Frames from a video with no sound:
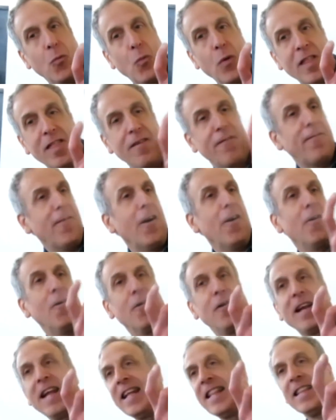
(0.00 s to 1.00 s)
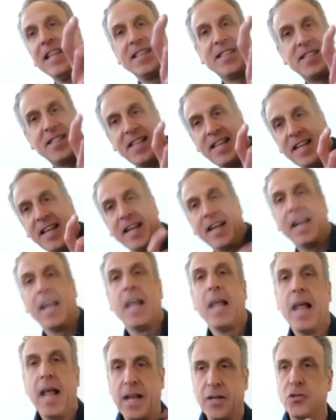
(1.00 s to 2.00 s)
with the phone in the scene
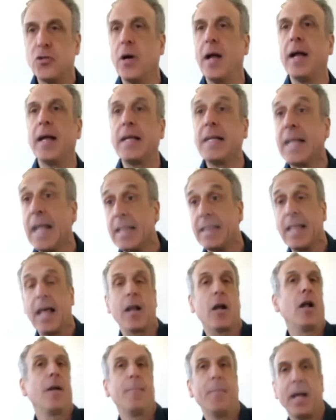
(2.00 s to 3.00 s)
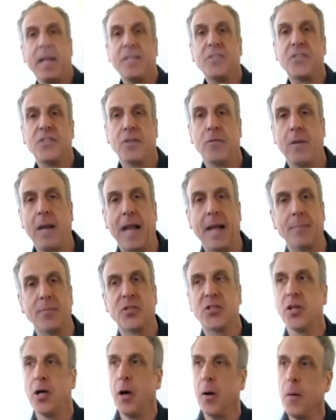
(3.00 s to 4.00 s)
and try and get that on my
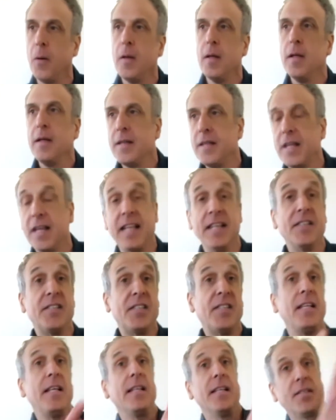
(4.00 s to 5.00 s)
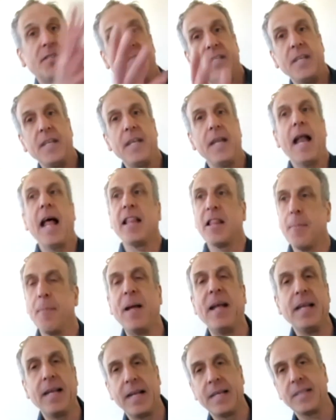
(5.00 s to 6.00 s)
Instagram, so you can see the scene and the
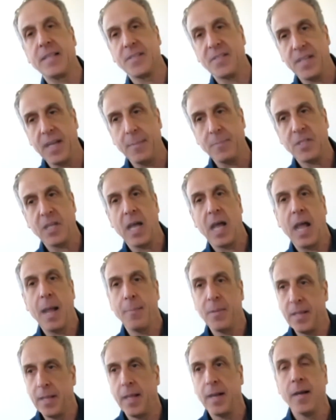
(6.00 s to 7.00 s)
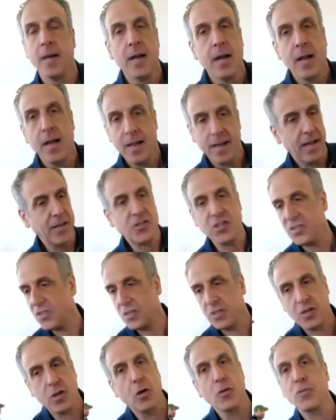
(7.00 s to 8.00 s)
painting at the same time, and then it
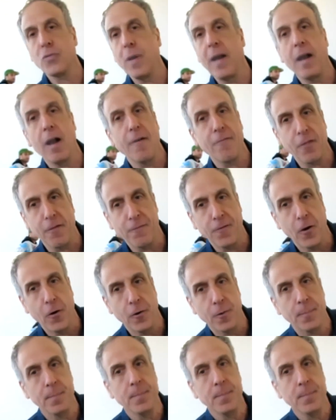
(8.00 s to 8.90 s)
just goes right off the phone.